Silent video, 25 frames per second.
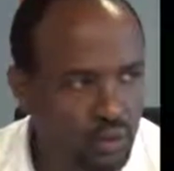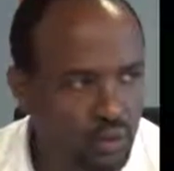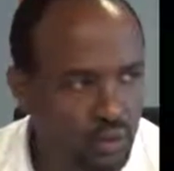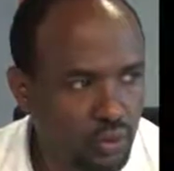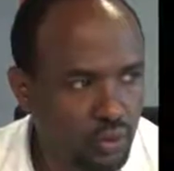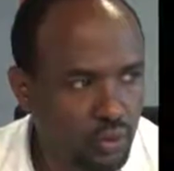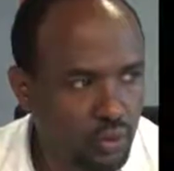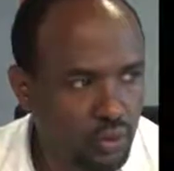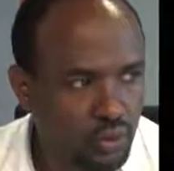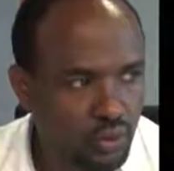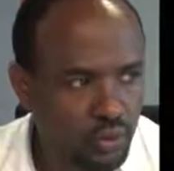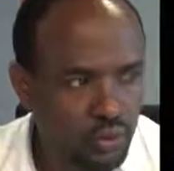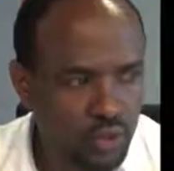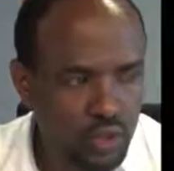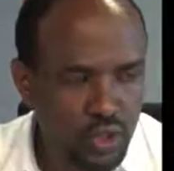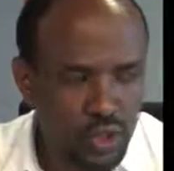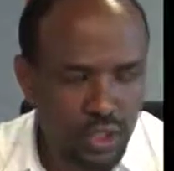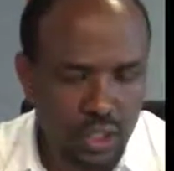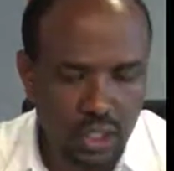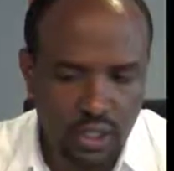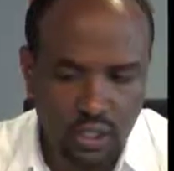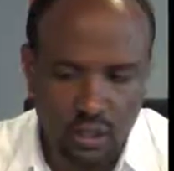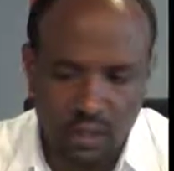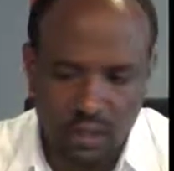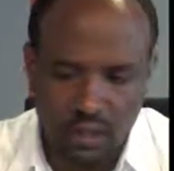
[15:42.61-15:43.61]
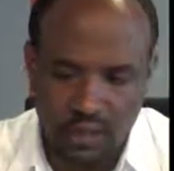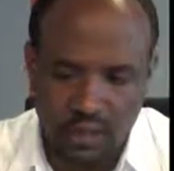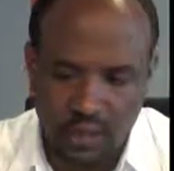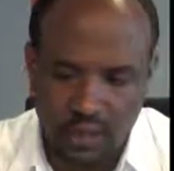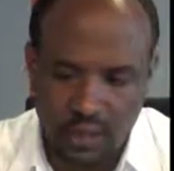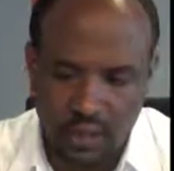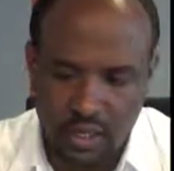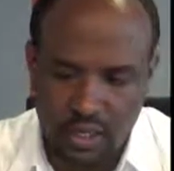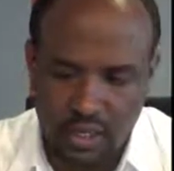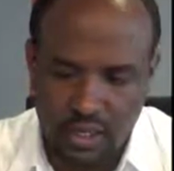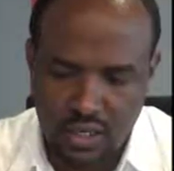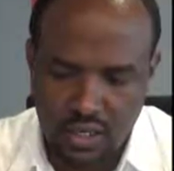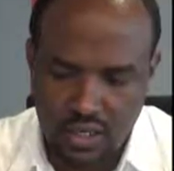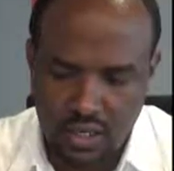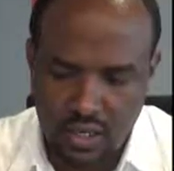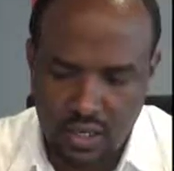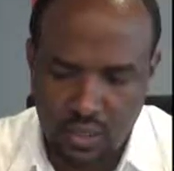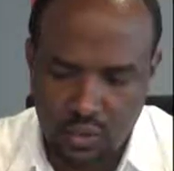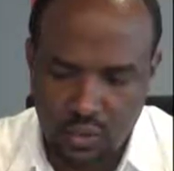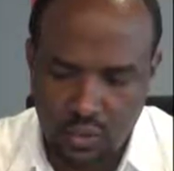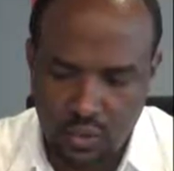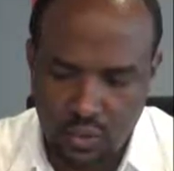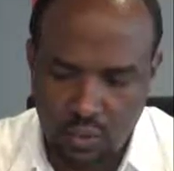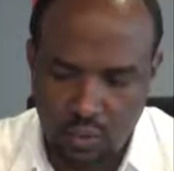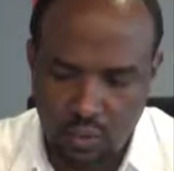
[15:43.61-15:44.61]
to share and
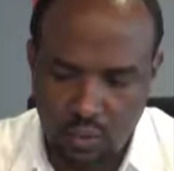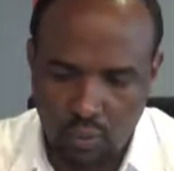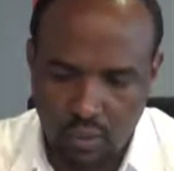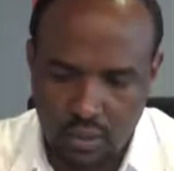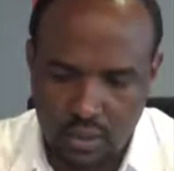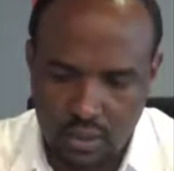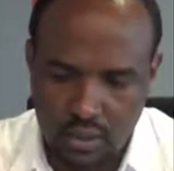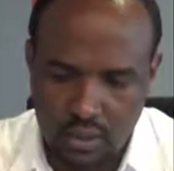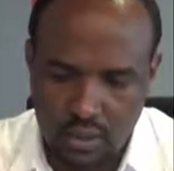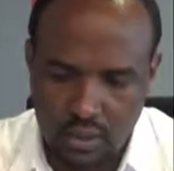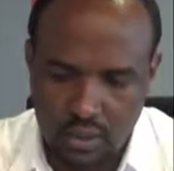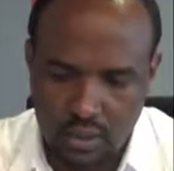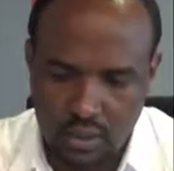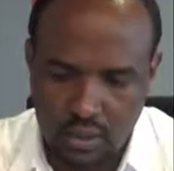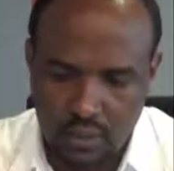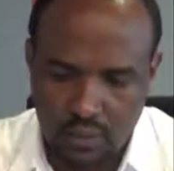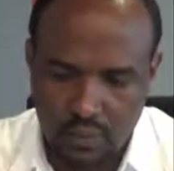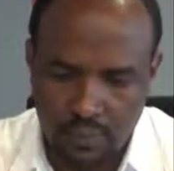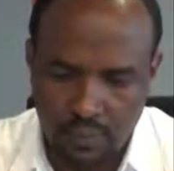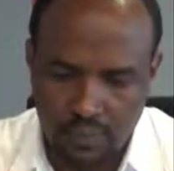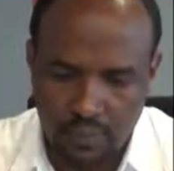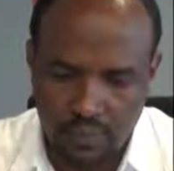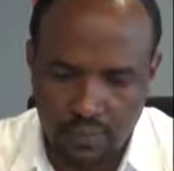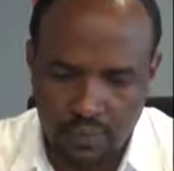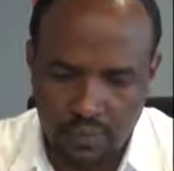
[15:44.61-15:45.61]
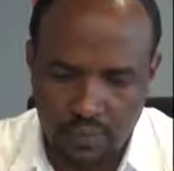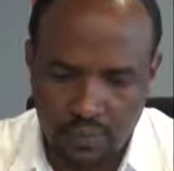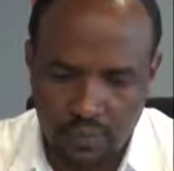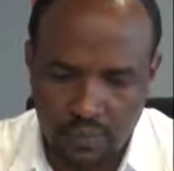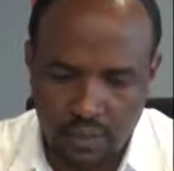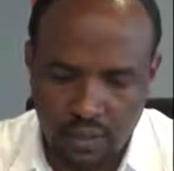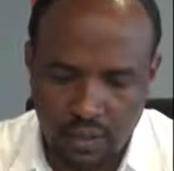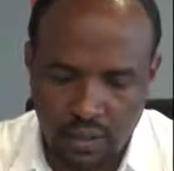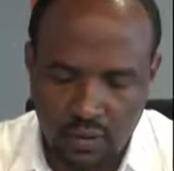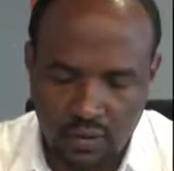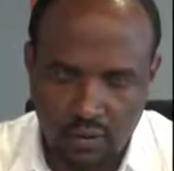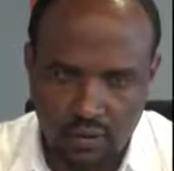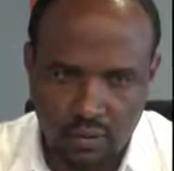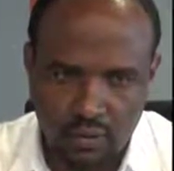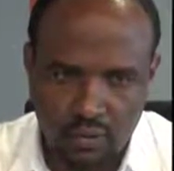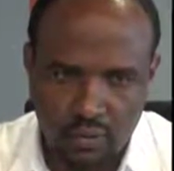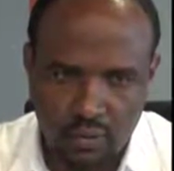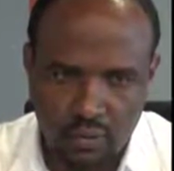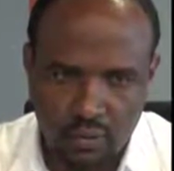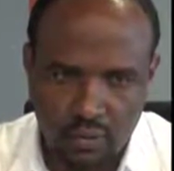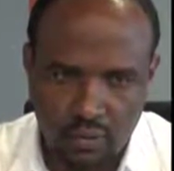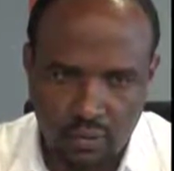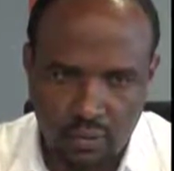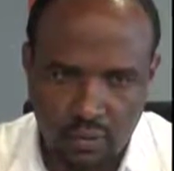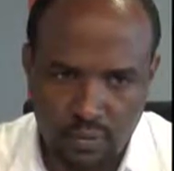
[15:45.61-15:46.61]
distribute waters
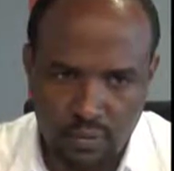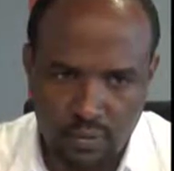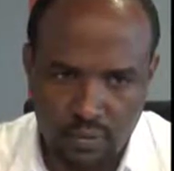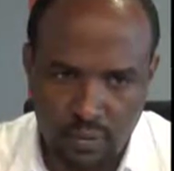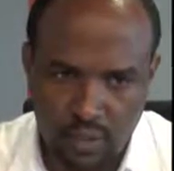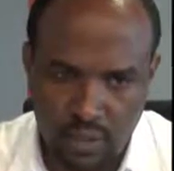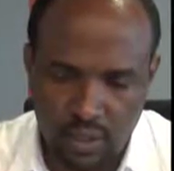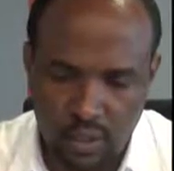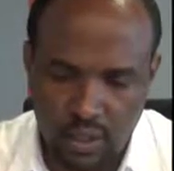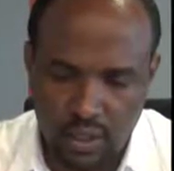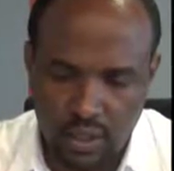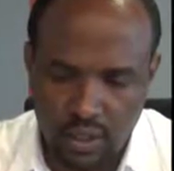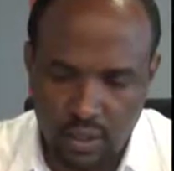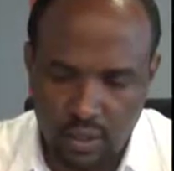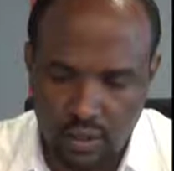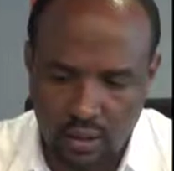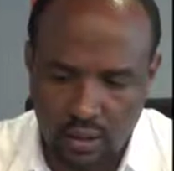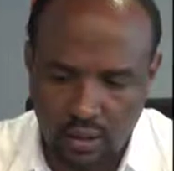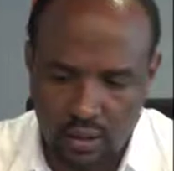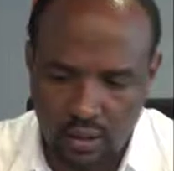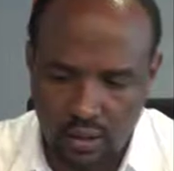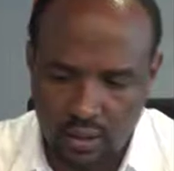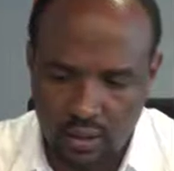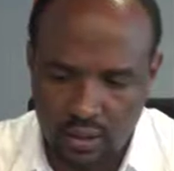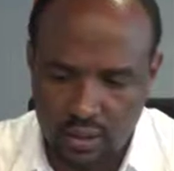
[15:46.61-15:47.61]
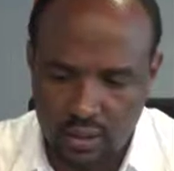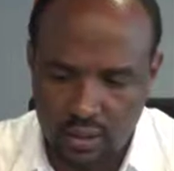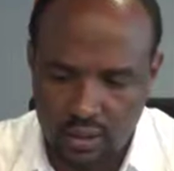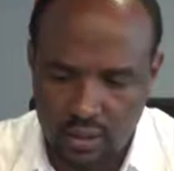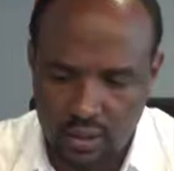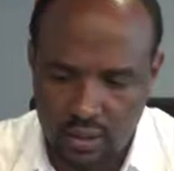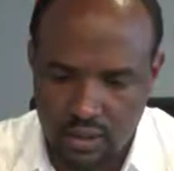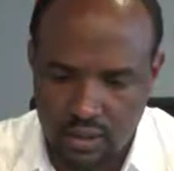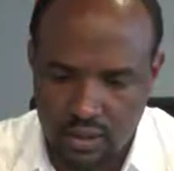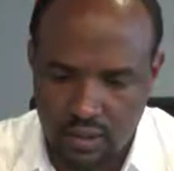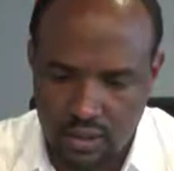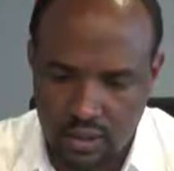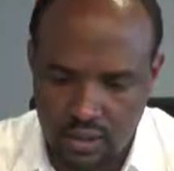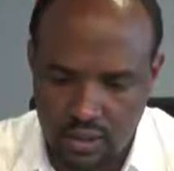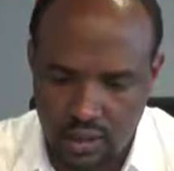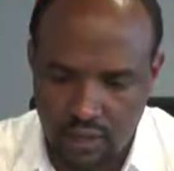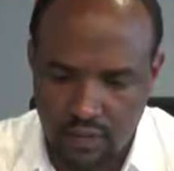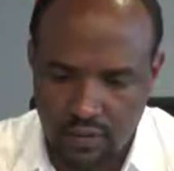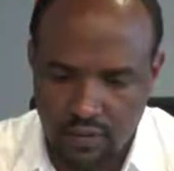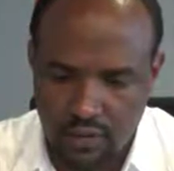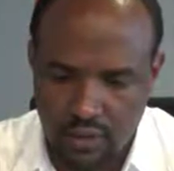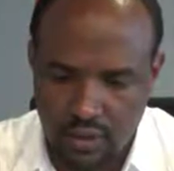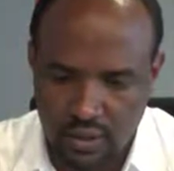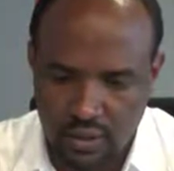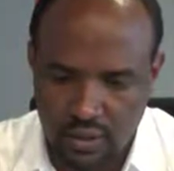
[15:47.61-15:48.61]
from where it is
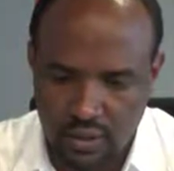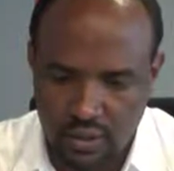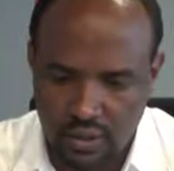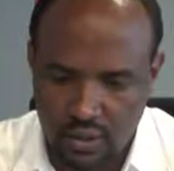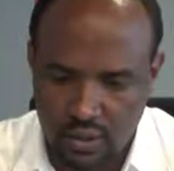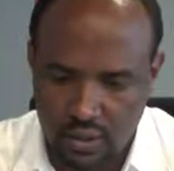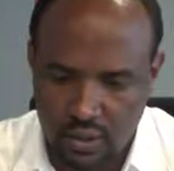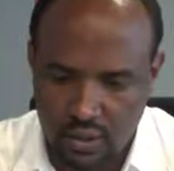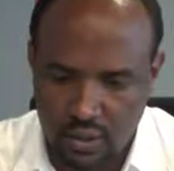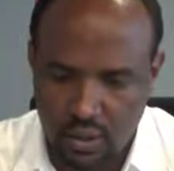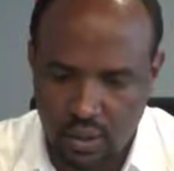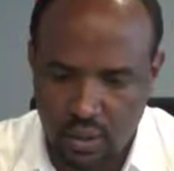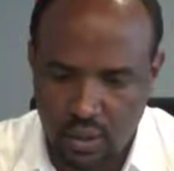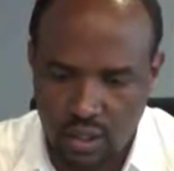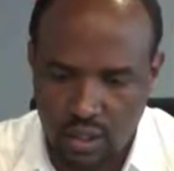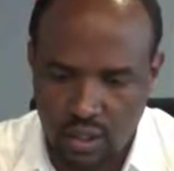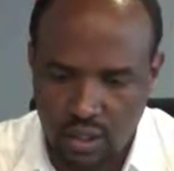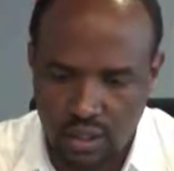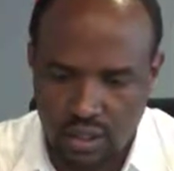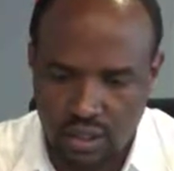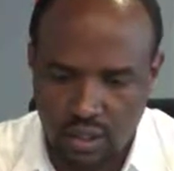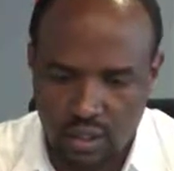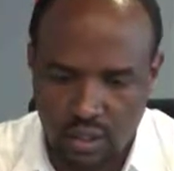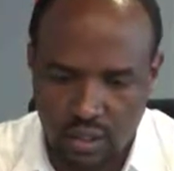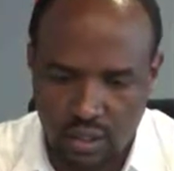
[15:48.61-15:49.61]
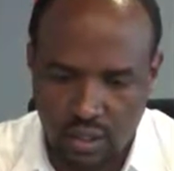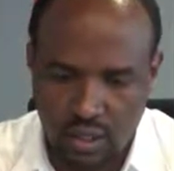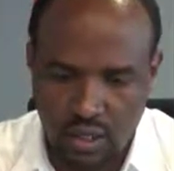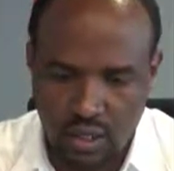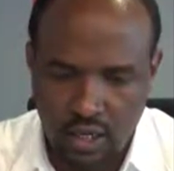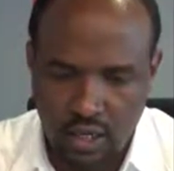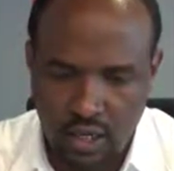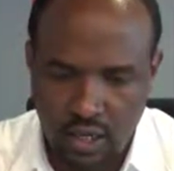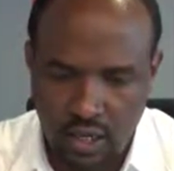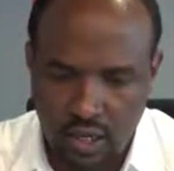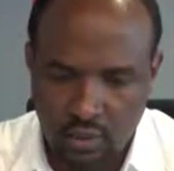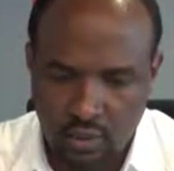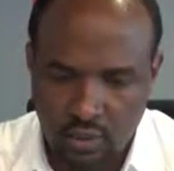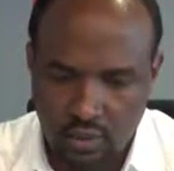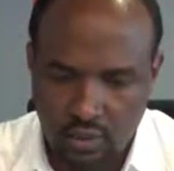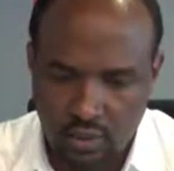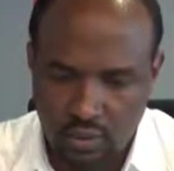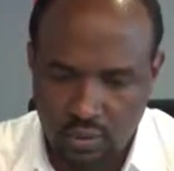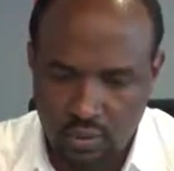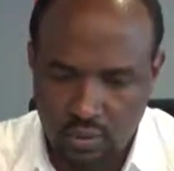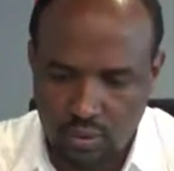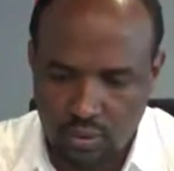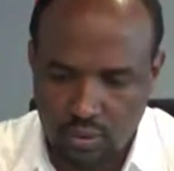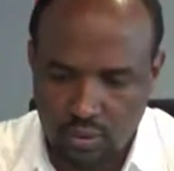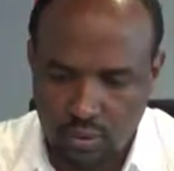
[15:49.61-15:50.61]
diverted in the wadi up to